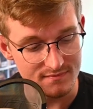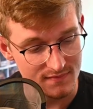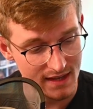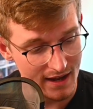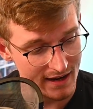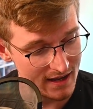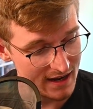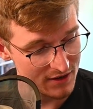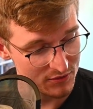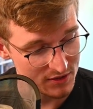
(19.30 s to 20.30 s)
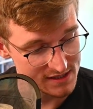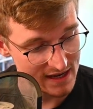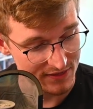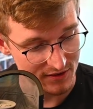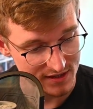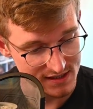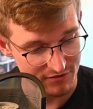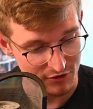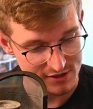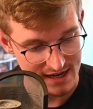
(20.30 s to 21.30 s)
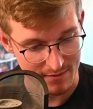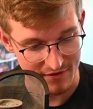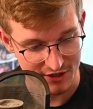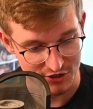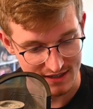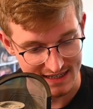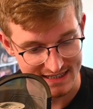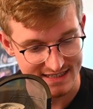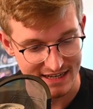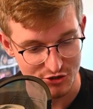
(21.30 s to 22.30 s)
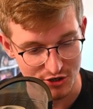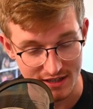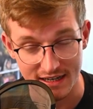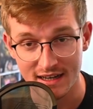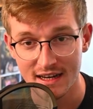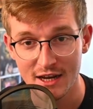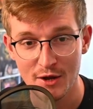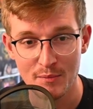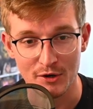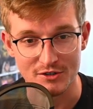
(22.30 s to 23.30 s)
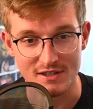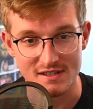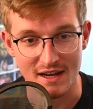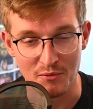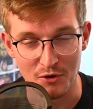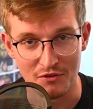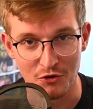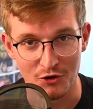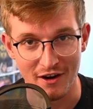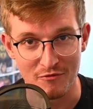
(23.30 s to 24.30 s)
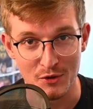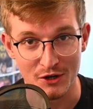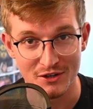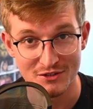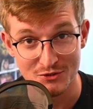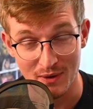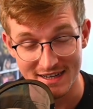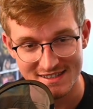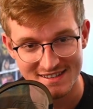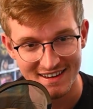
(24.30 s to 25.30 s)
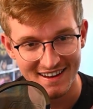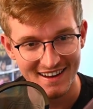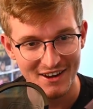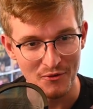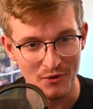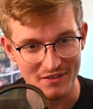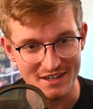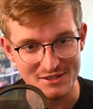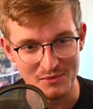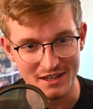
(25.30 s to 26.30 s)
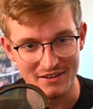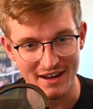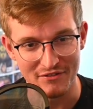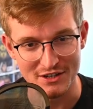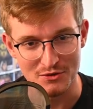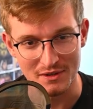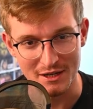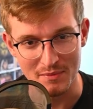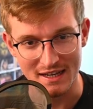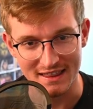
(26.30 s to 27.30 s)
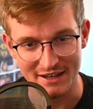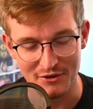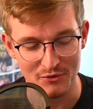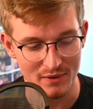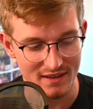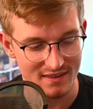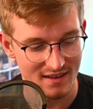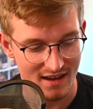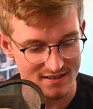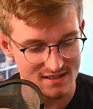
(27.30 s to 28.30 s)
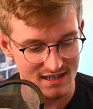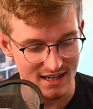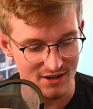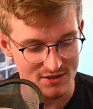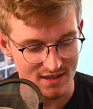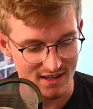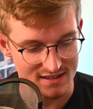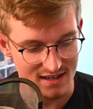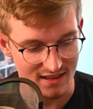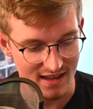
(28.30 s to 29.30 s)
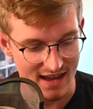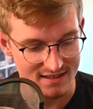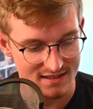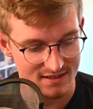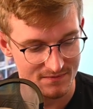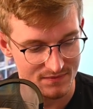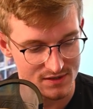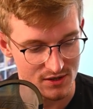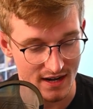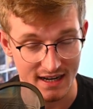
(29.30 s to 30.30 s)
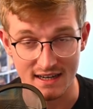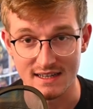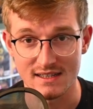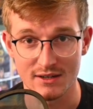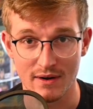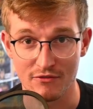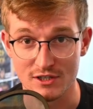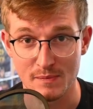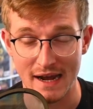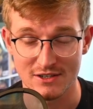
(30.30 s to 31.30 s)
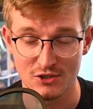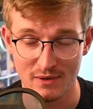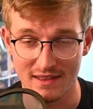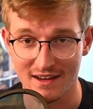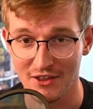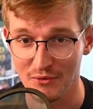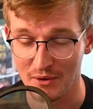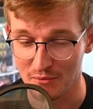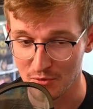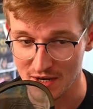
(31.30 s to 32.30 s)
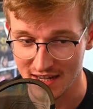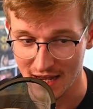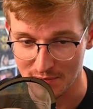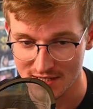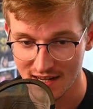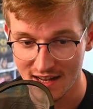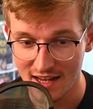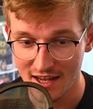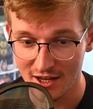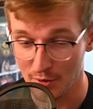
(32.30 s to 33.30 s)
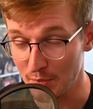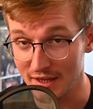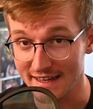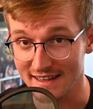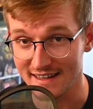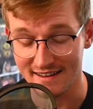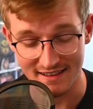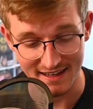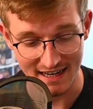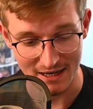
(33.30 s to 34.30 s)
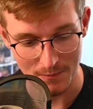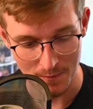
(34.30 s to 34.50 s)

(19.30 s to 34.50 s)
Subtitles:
Now, I gotta throw this out there. This is the first time I've actually intentionally purchased a World of Warcraft book twice. One of these will eventually be littered with sticky notes and things like that, so that I can easily reference back to it. The other one will be kept completely clean,